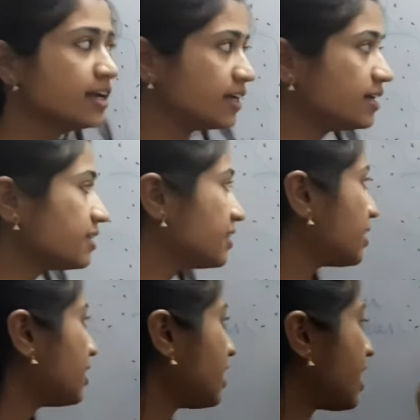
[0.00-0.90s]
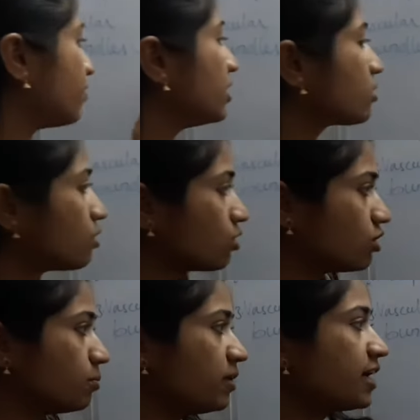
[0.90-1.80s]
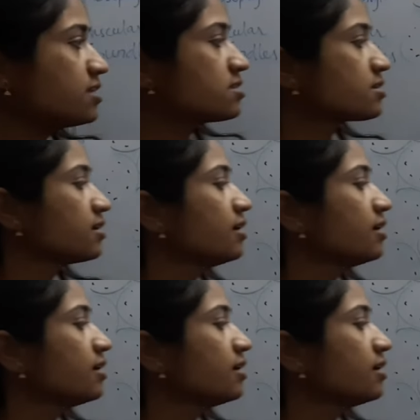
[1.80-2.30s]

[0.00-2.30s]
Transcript: Here they are having chloroplast,